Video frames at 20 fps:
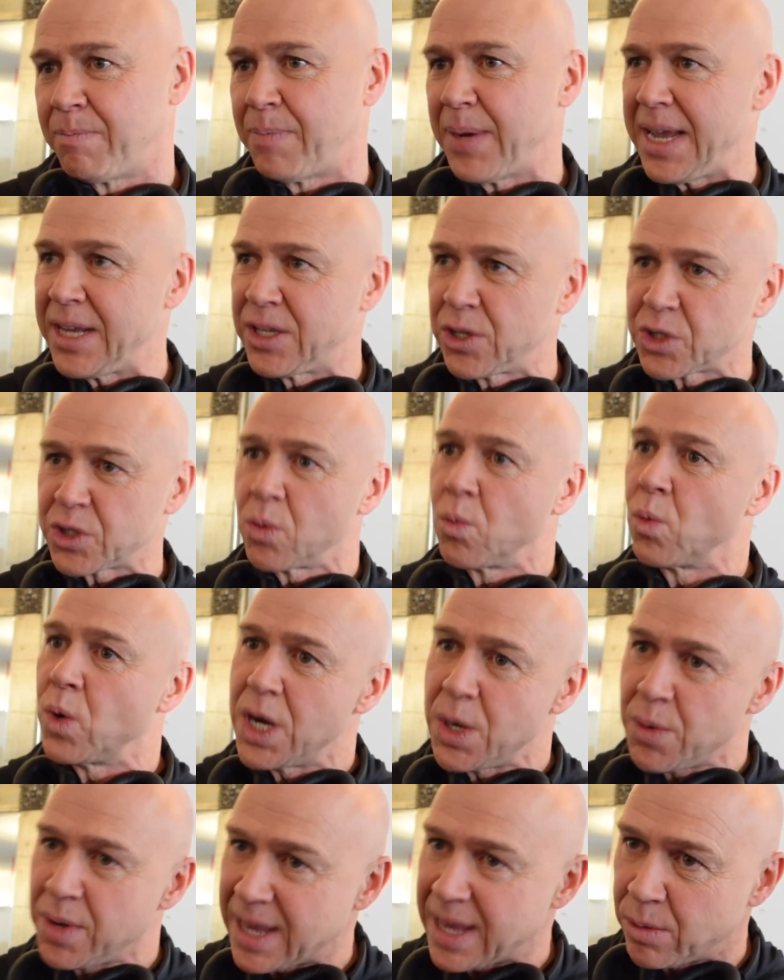But it doesn't
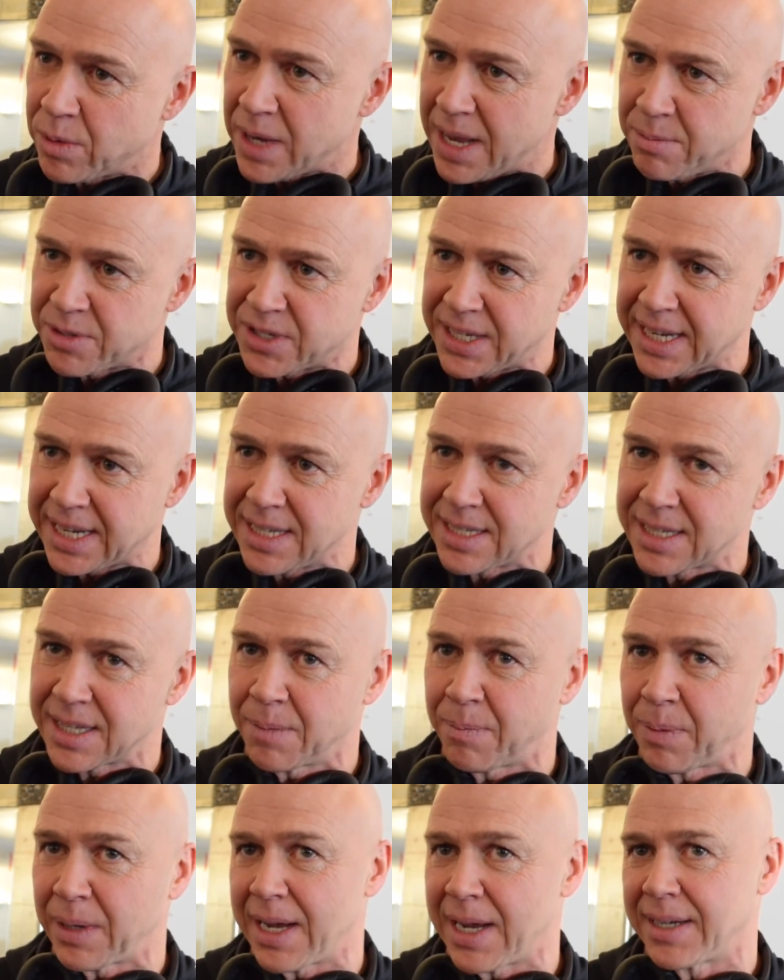work without him sticking to
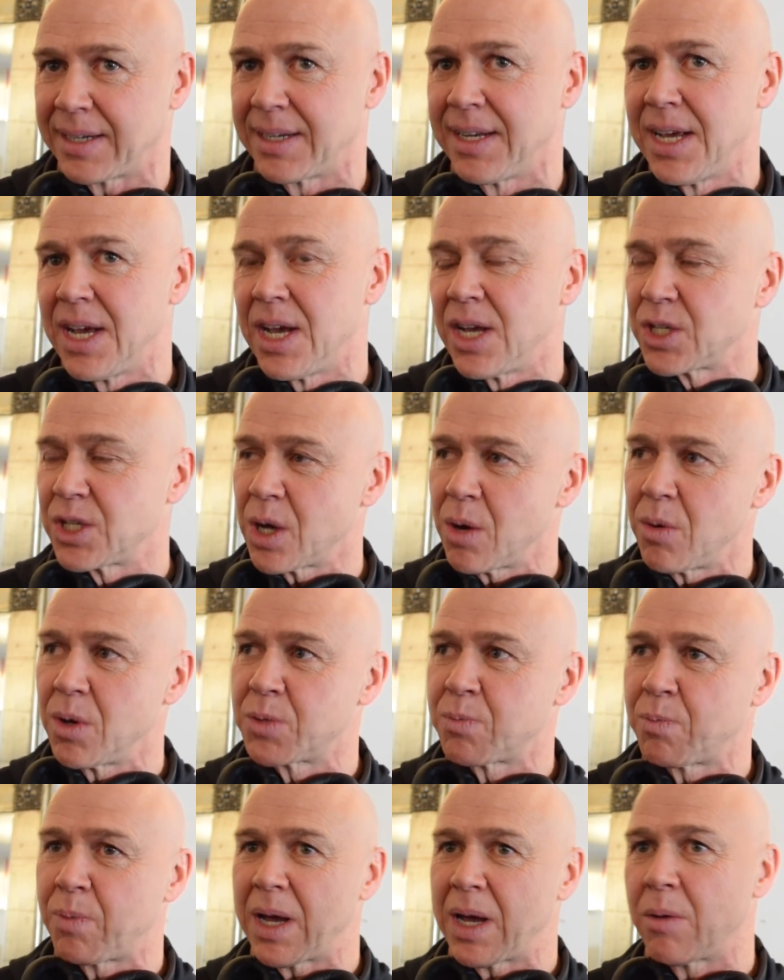the plan. So
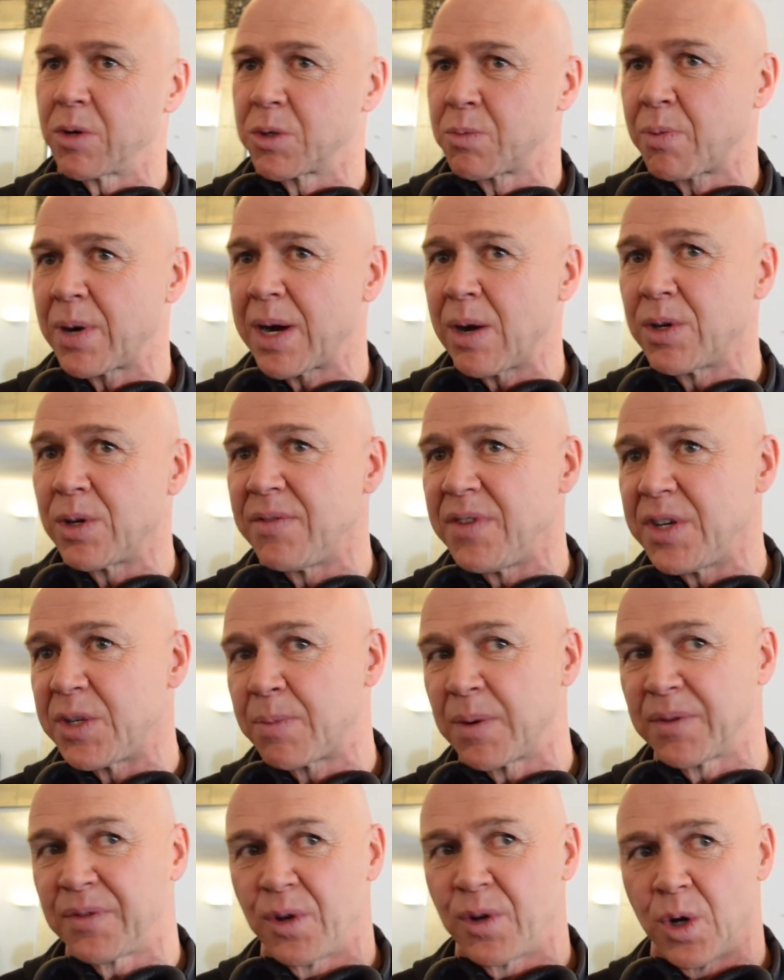I was proud of his
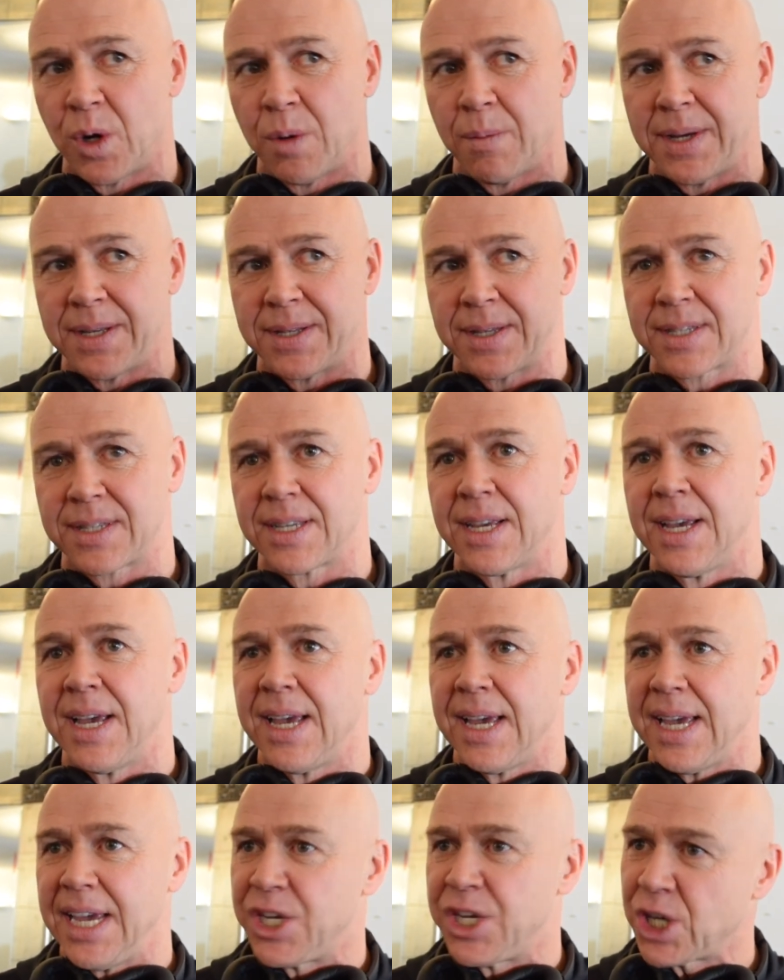performance.
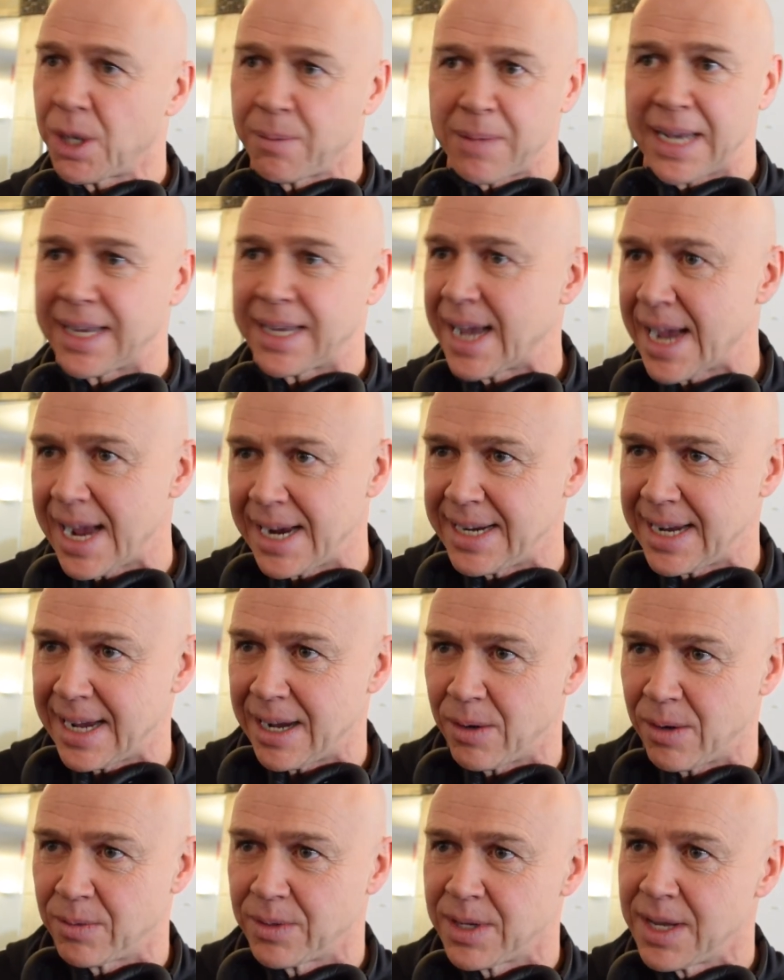He chopped that guy
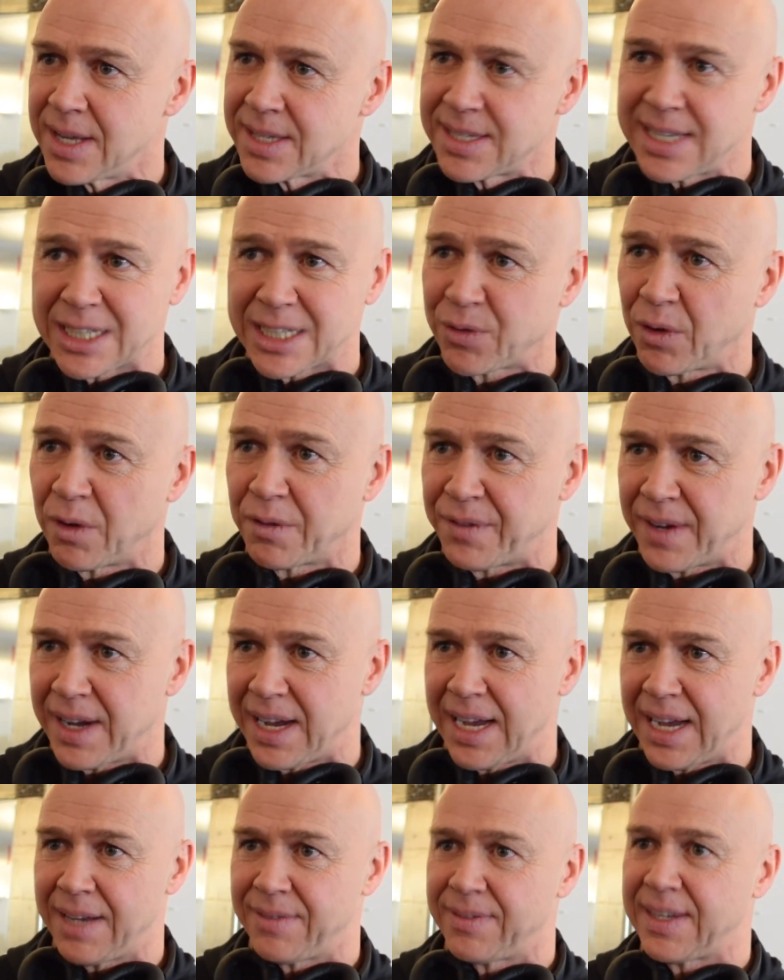down,
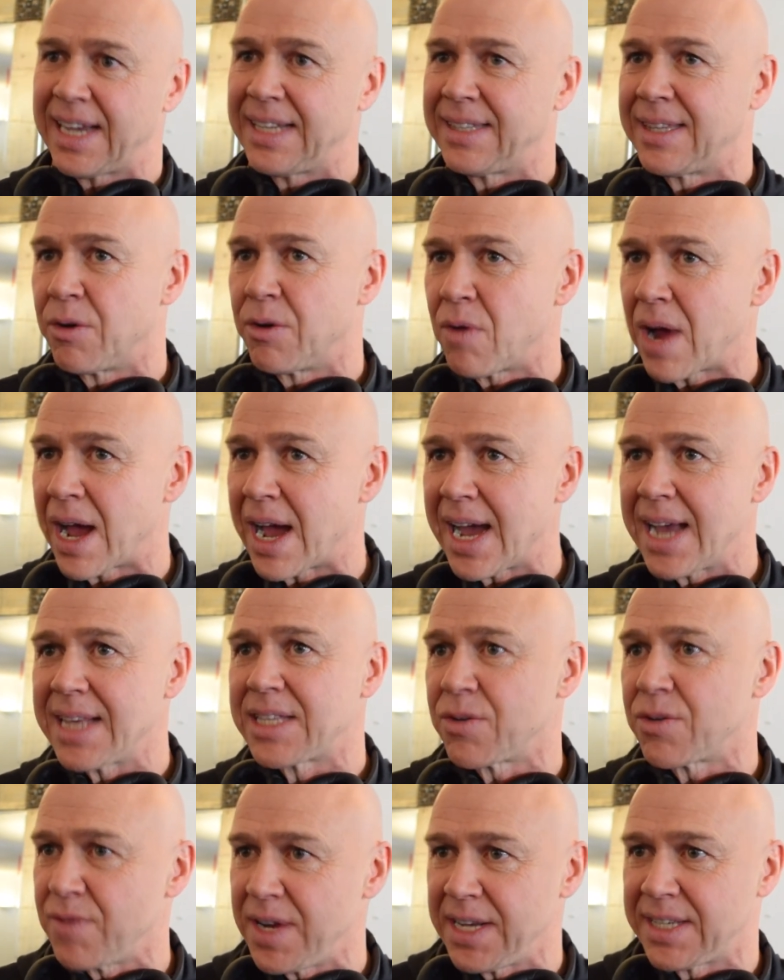6'5", had the
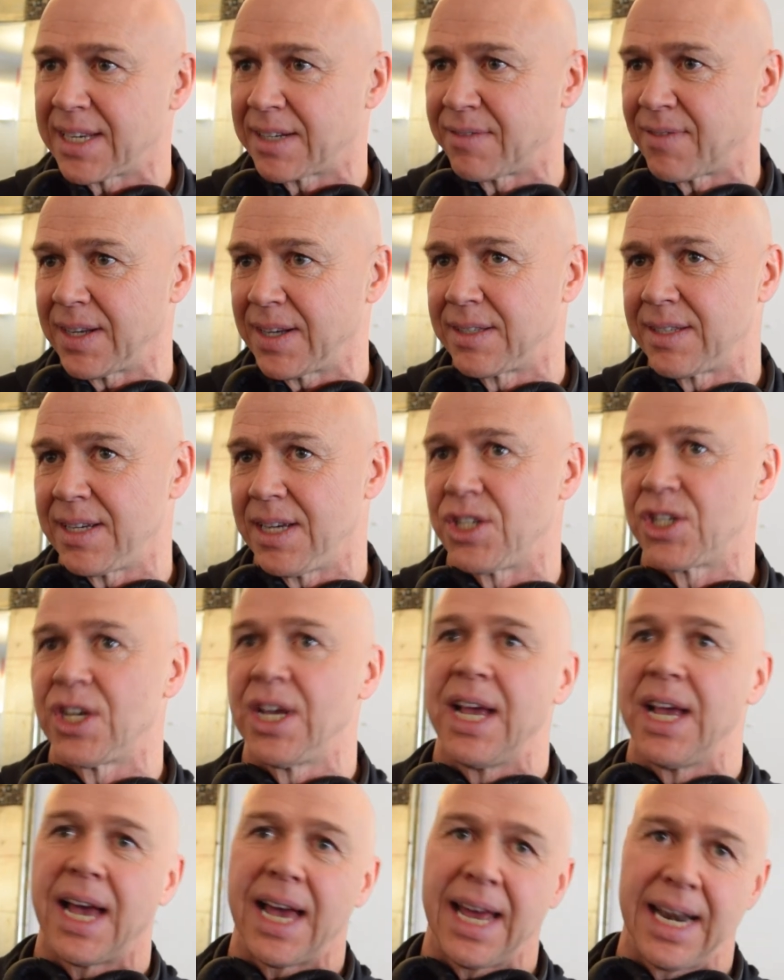height and reach advantage,
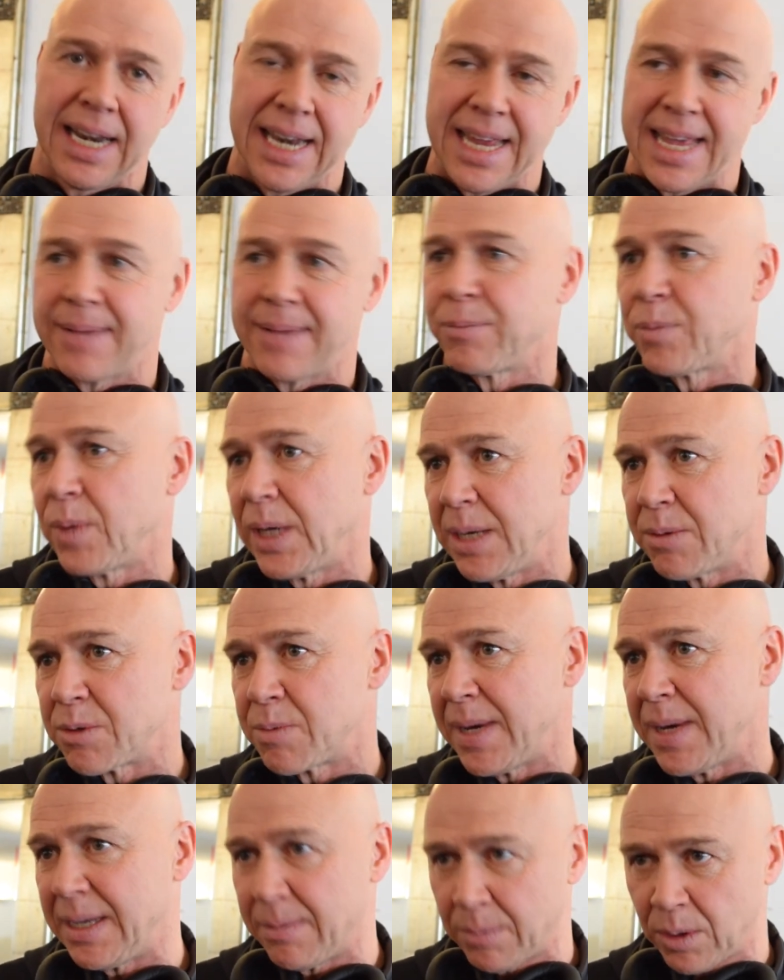and Liam Williams
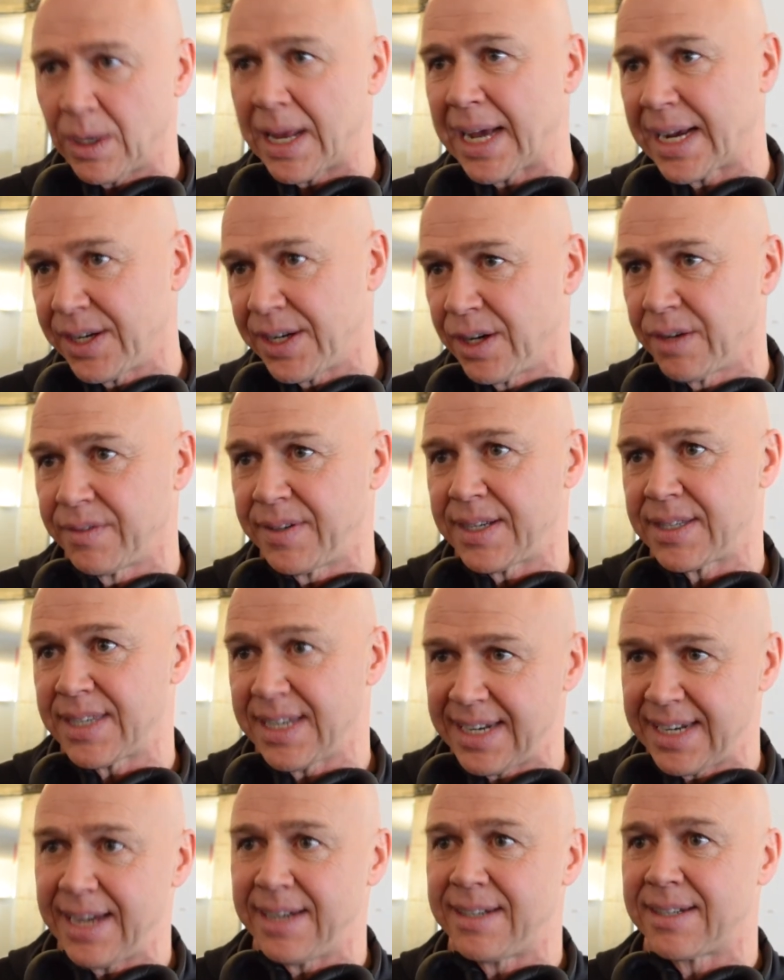made him look like a novice.
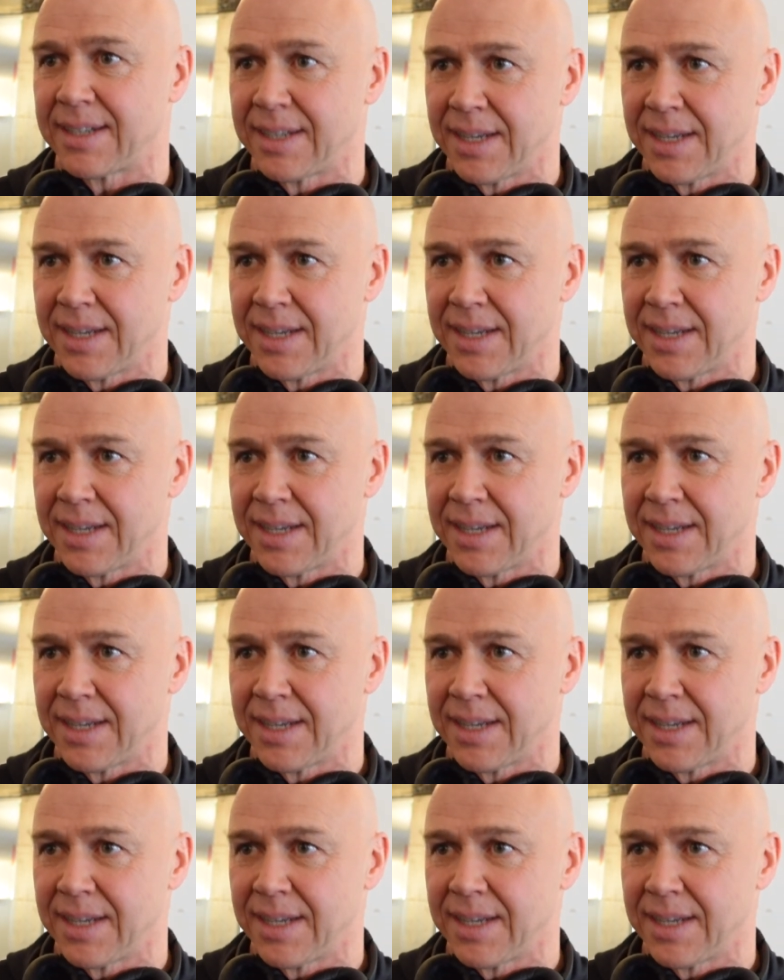He did.